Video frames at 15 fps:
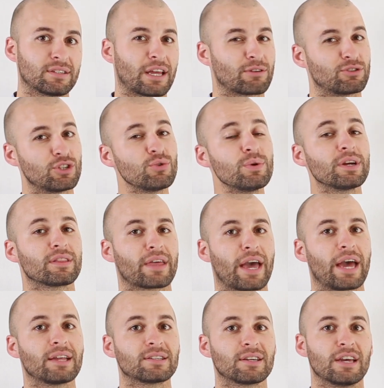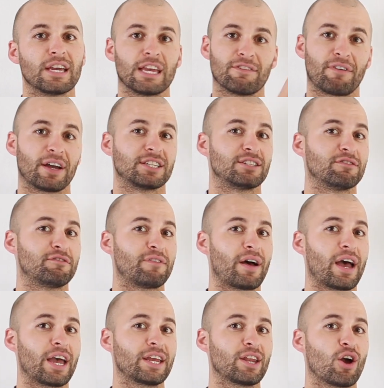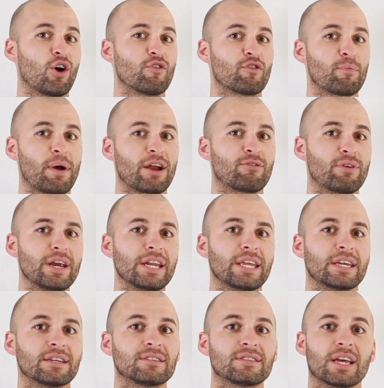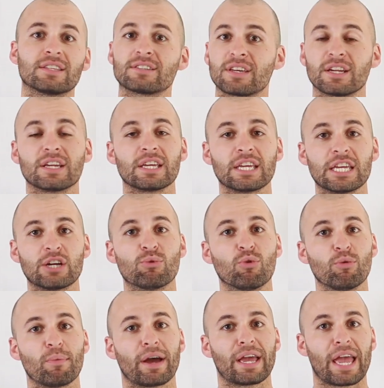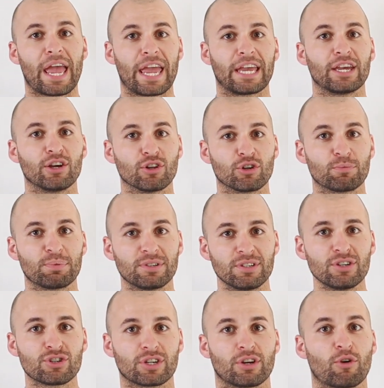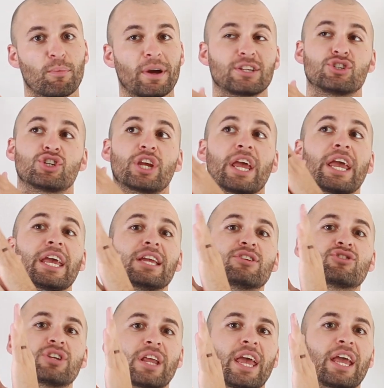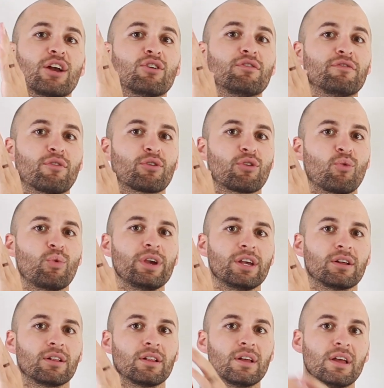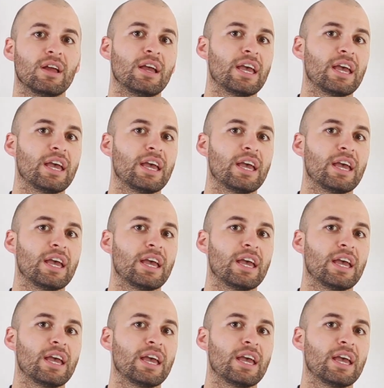Now doing that, if I divide over by radius, that's going to equal my angular position, or my change in angle for the wheel.